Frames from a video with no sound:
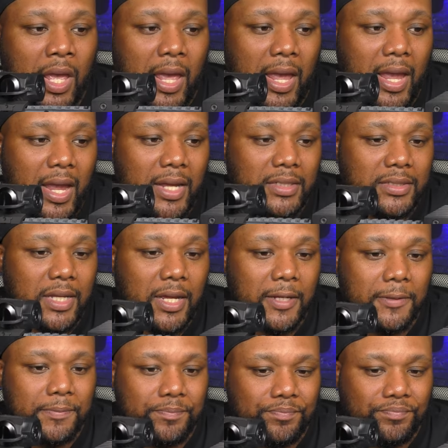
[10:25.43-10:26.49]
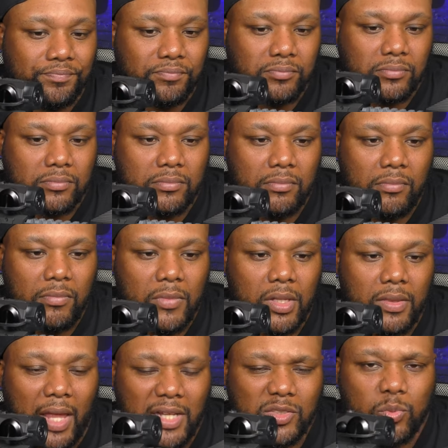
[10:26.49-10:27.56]
and
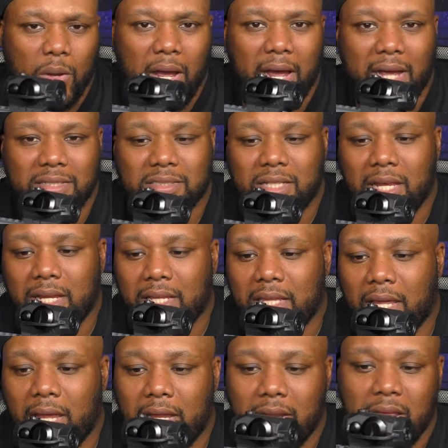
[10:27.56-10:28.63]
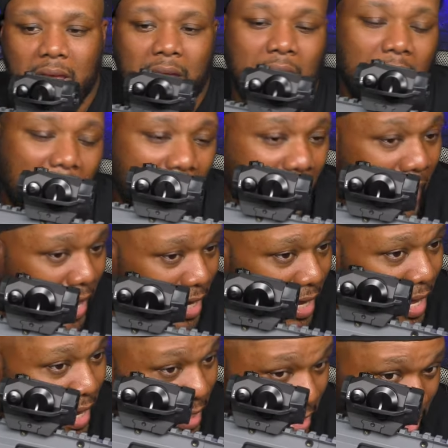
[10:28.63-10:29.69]
that's why I say that
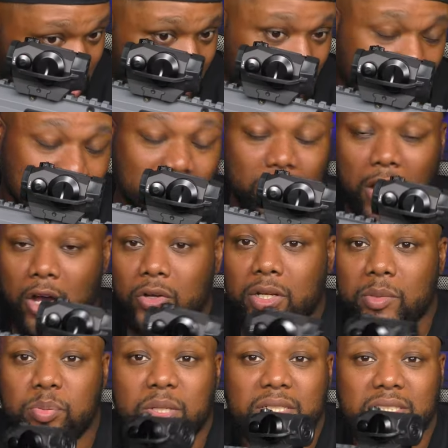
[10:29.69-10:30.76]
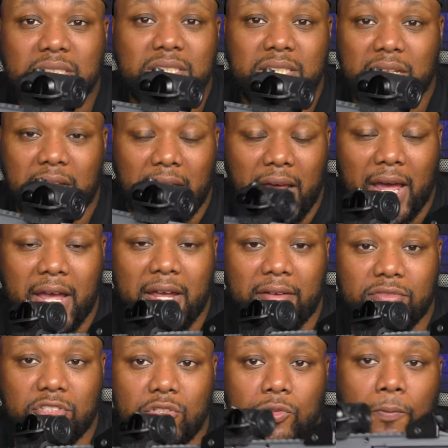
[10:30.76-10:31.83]
I this is the only PCC that I have
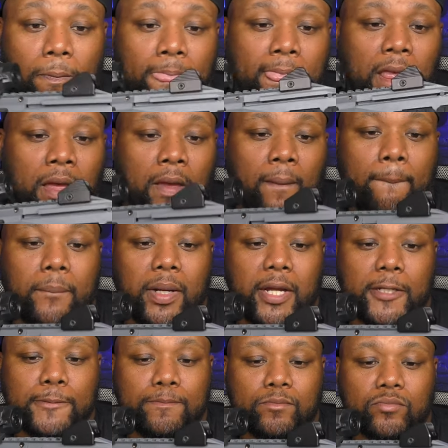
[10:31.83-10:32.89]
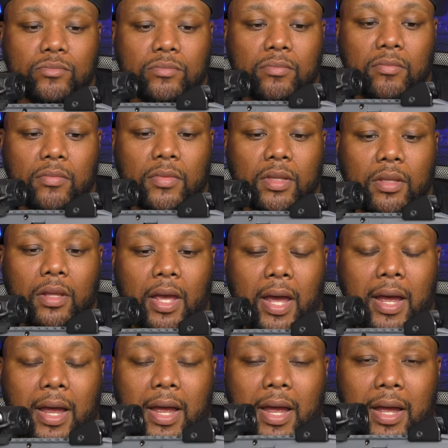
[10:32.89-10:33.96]
too. But
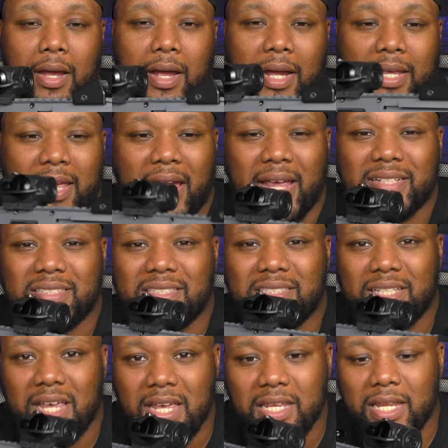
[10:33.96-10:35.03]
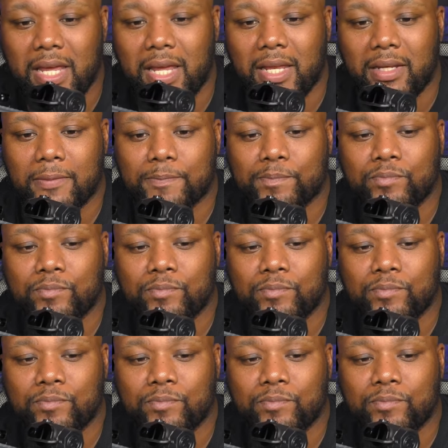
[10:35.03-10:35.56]
I can't say that